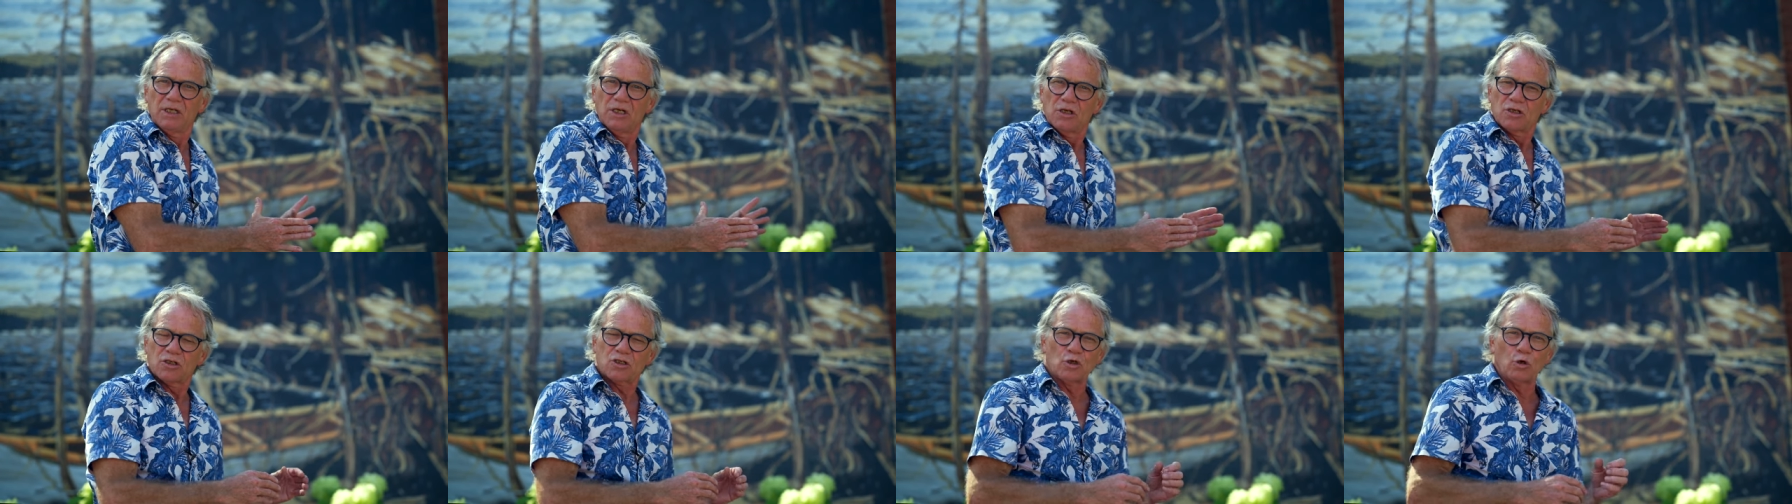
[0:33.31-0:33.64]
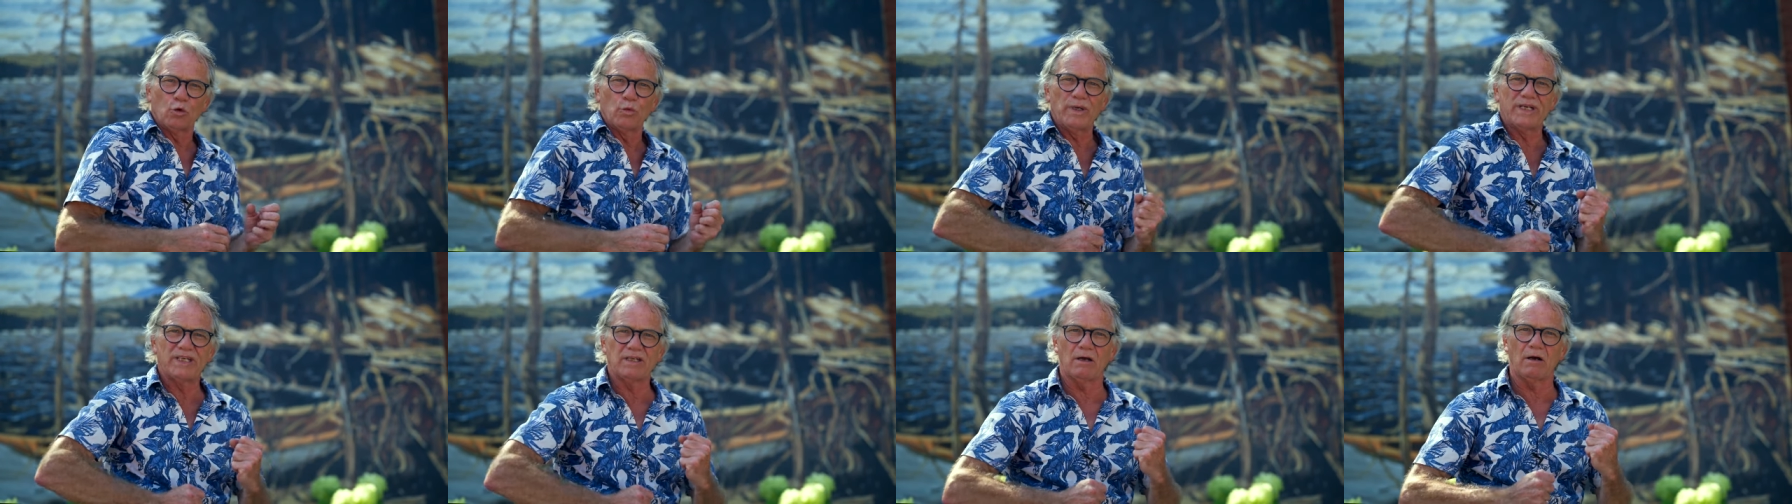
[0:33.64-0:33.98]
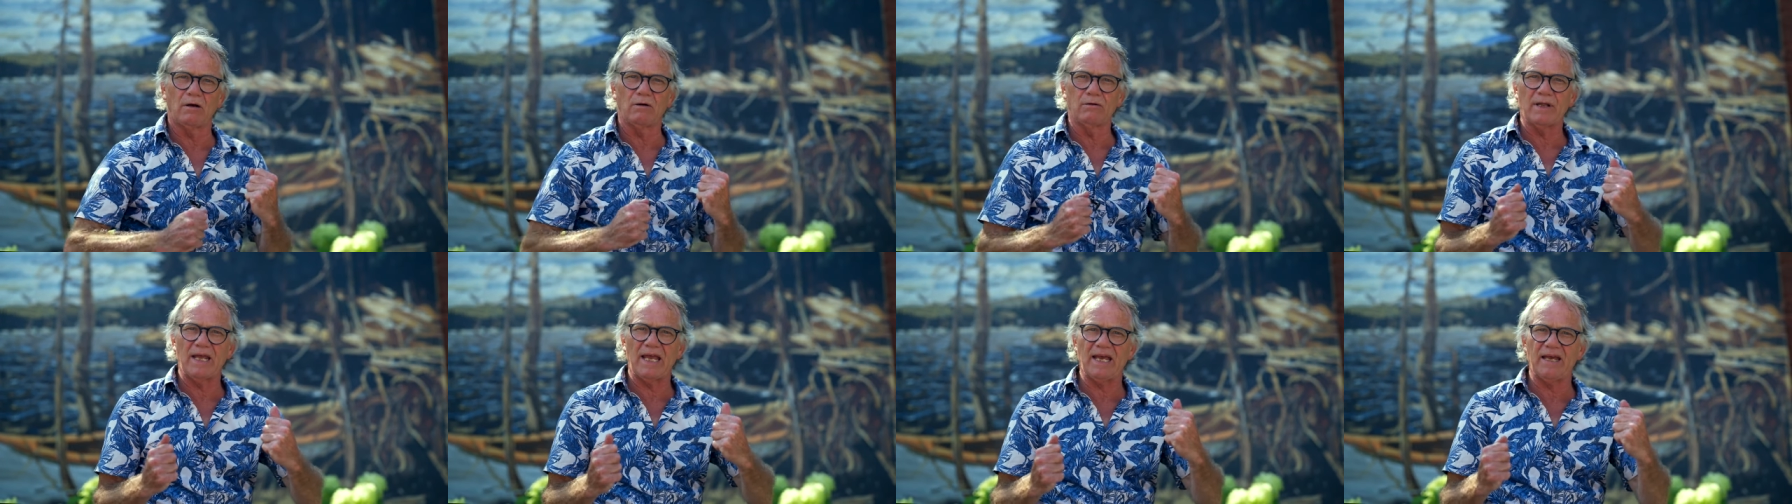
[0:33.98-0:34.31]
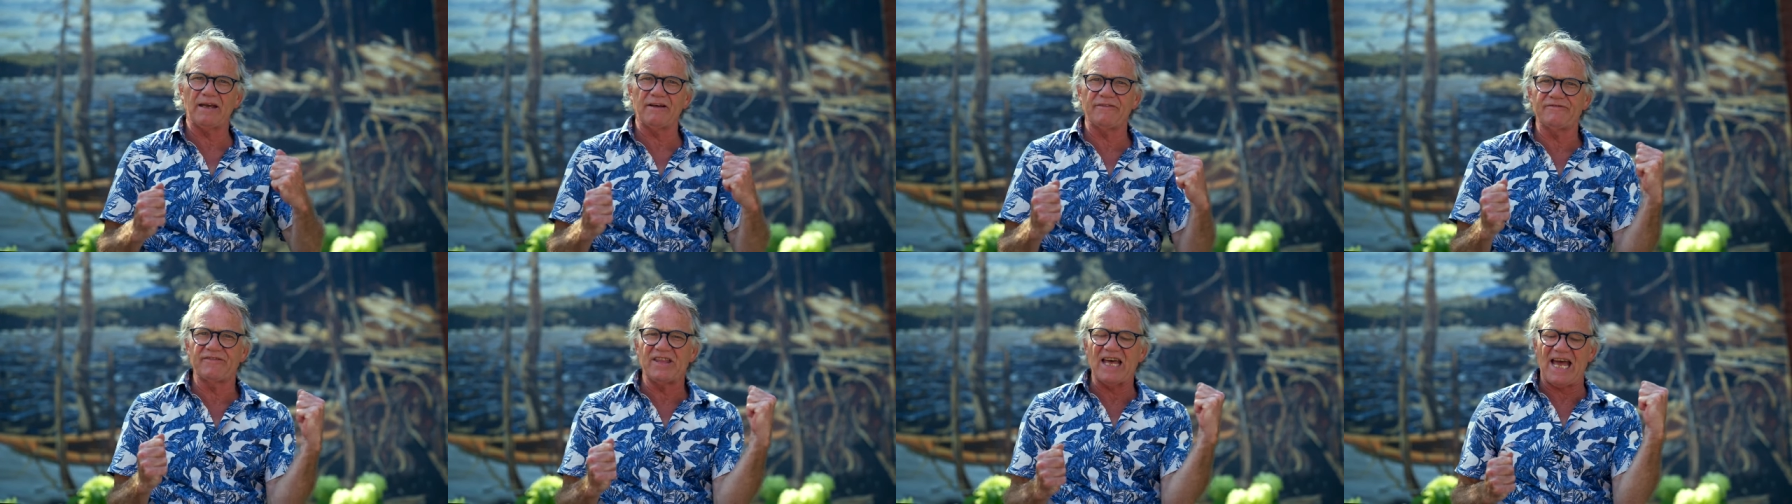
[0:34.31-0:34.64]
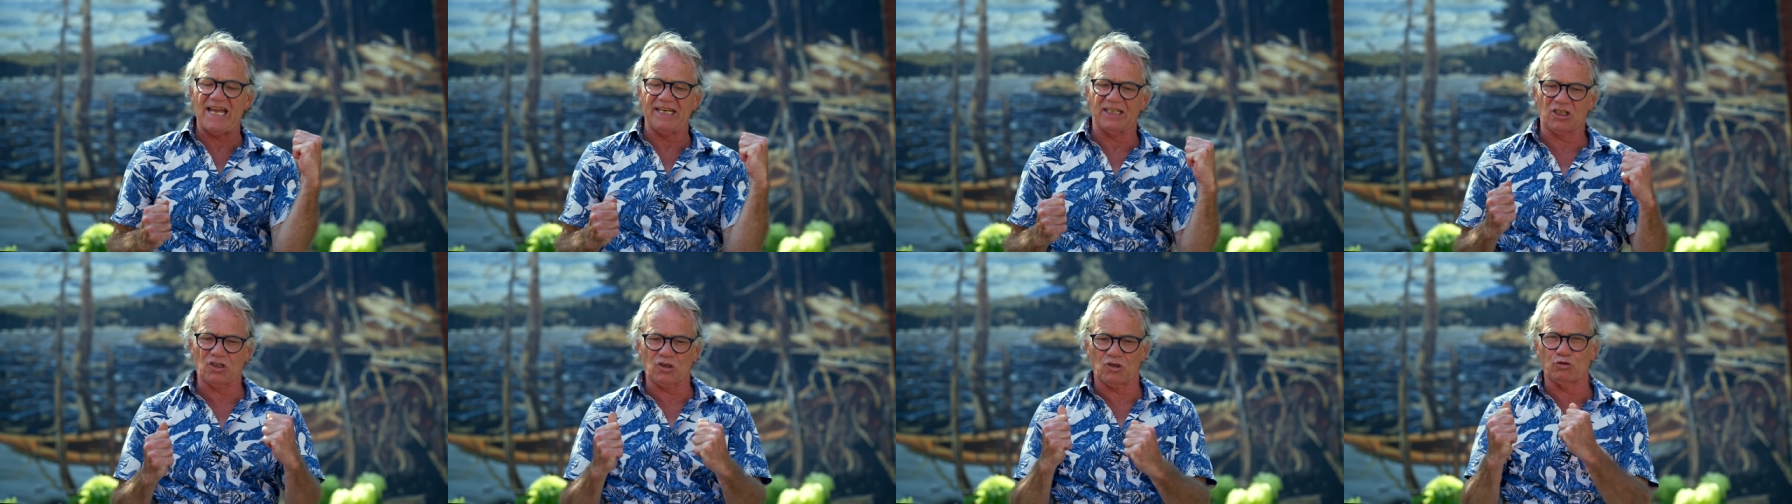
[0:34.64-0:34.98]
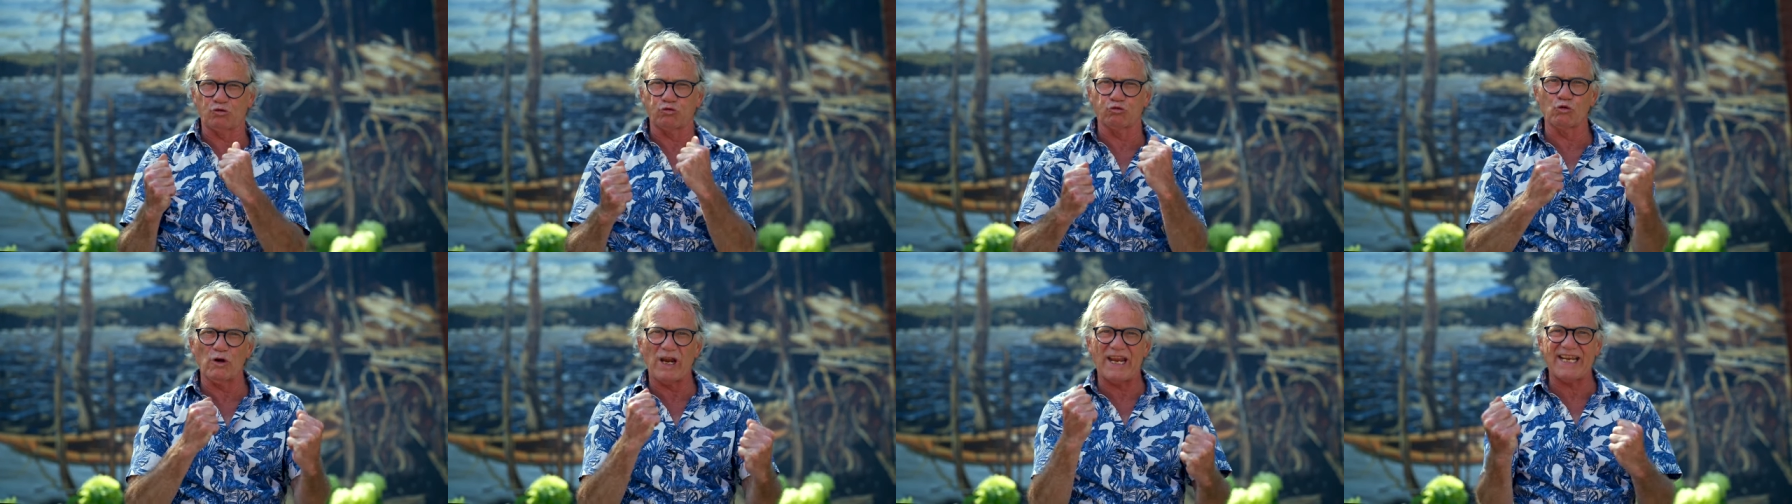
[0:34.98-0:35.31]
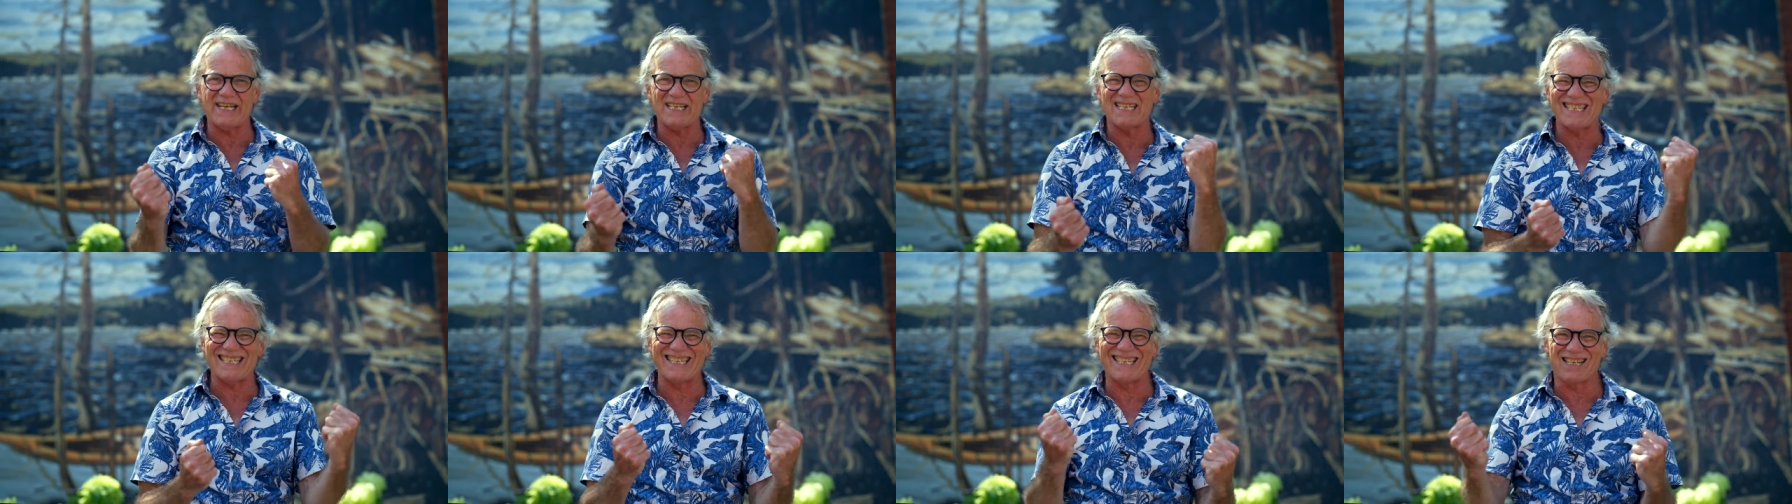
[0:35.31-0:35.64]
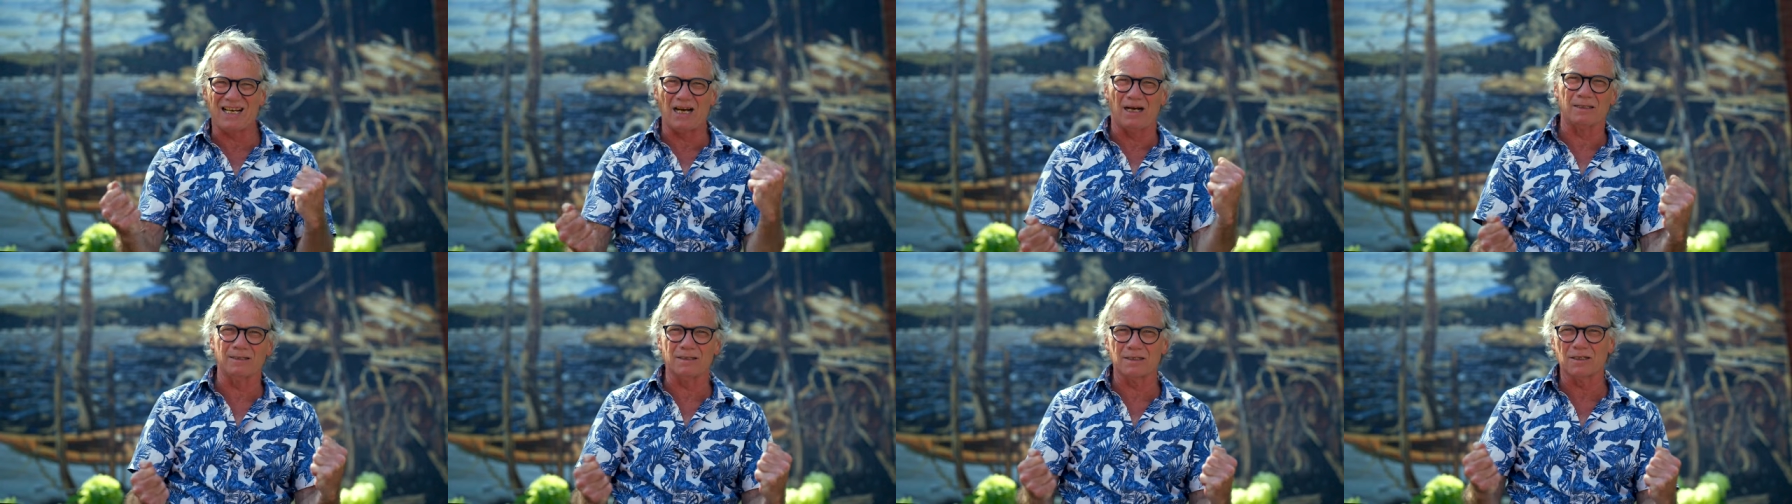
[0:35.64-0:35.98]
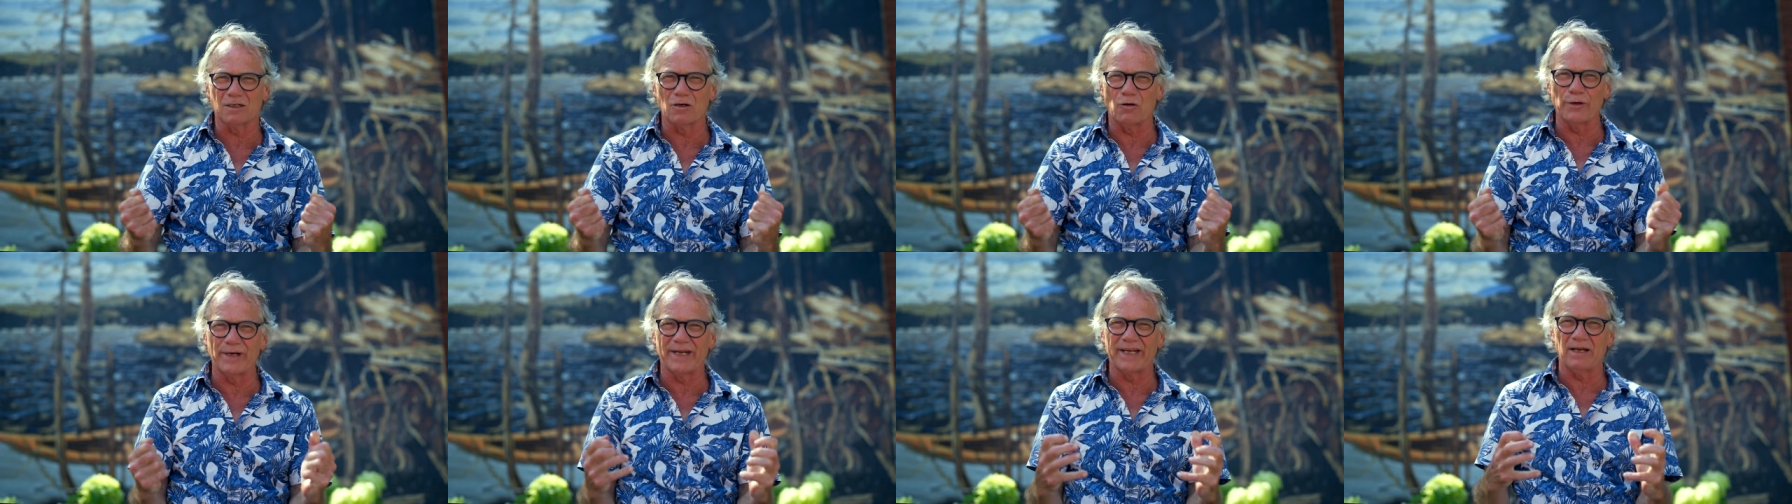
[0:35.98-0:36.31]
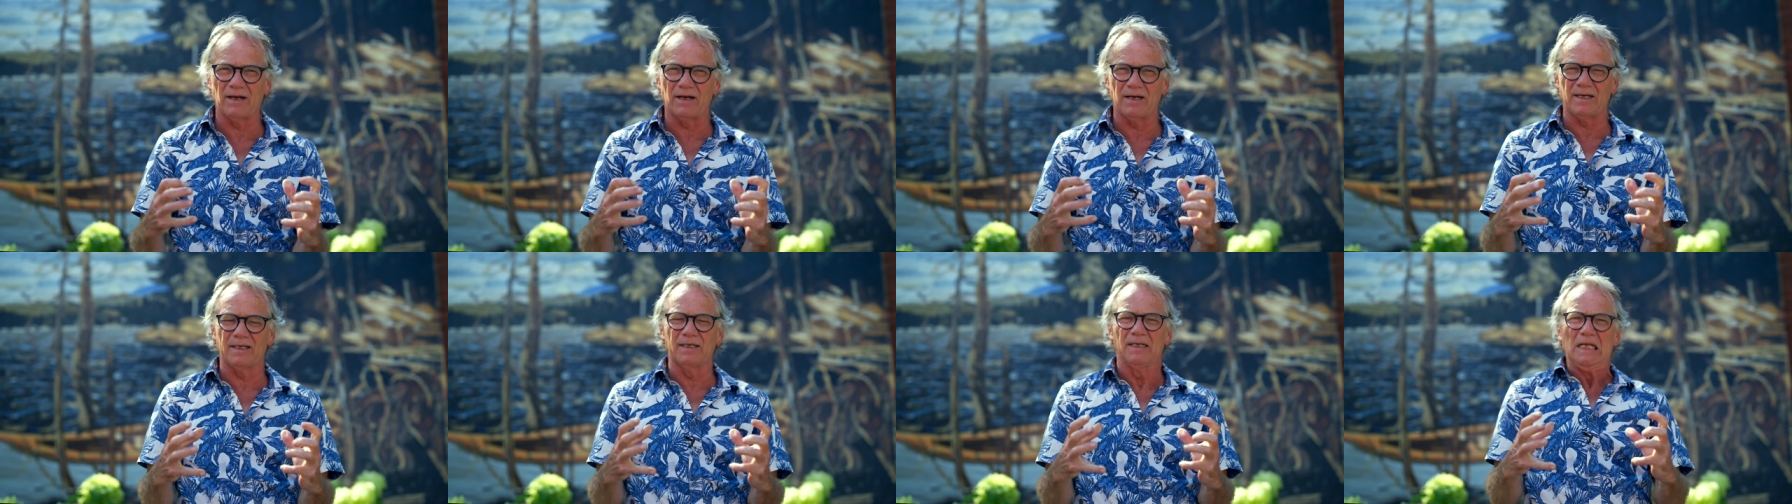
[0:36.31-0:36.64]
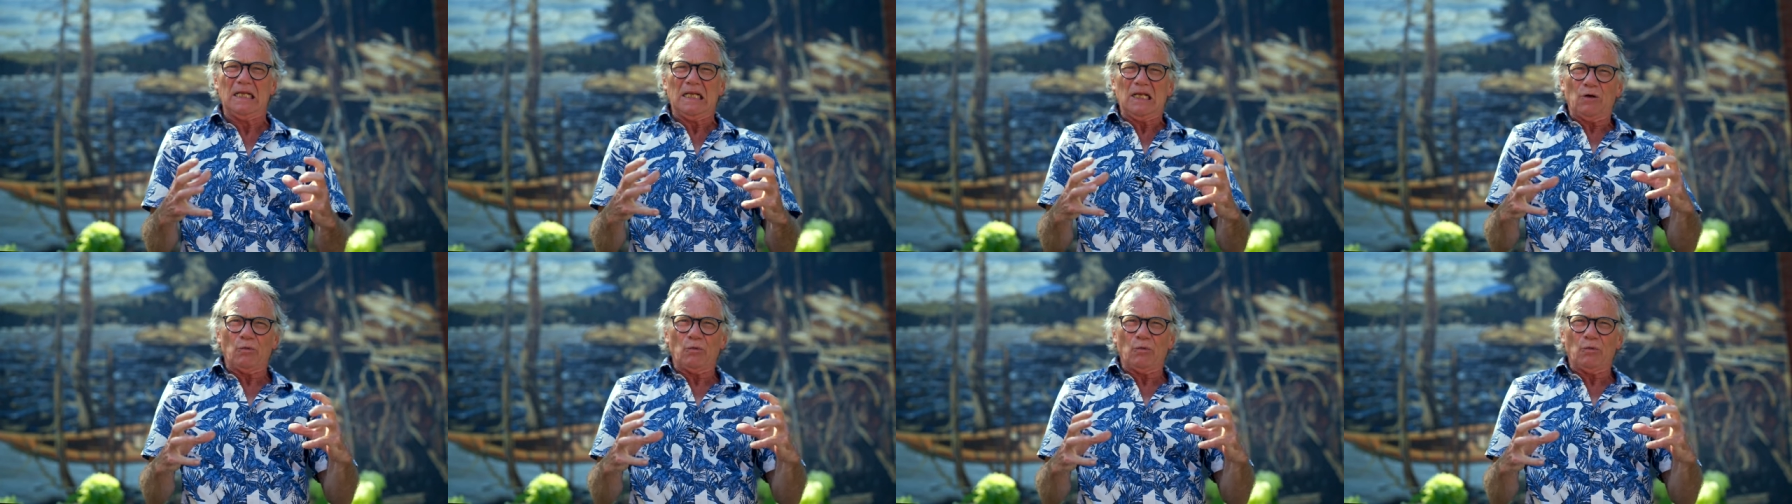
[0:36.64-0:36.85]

So we don't have that crazy color going on.